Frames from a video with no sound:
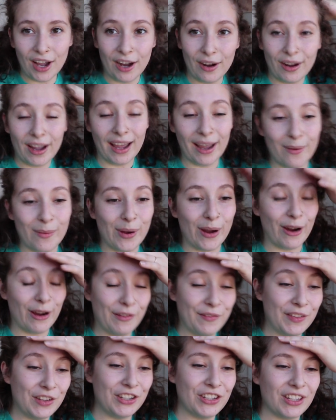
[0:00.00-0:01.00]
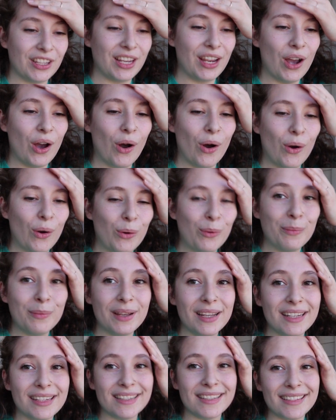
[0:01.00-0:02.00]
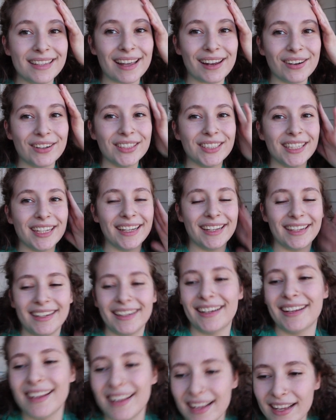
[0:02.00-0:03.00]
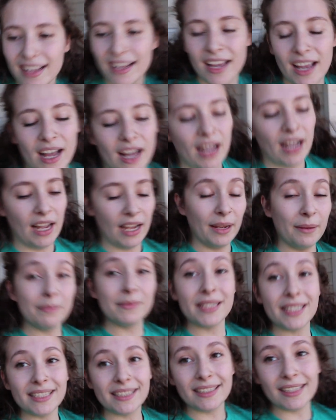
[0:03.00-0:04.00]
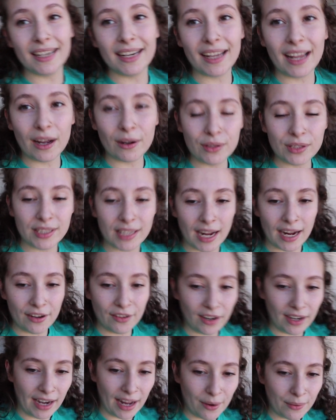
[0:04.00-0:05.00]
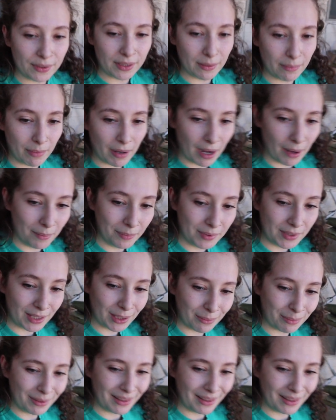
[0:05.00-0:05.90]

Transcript: Okay, we are officially home and settled in. I'm sitting outside right now with the pups. They're